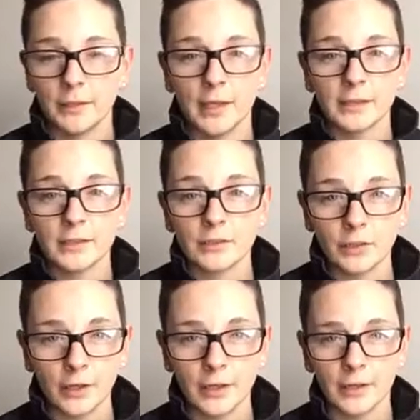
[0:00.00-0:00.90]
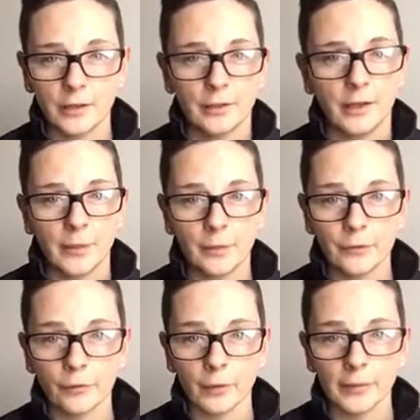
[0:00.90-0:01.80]
they're not starting or they're not
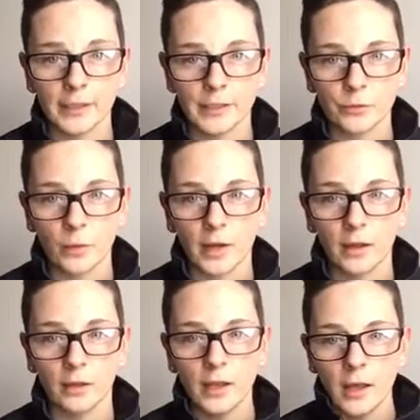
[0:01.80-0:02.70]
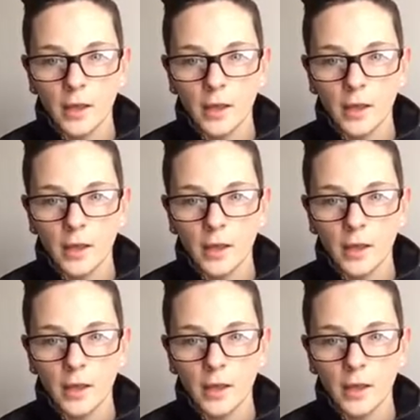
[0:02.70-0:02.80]
performing as well,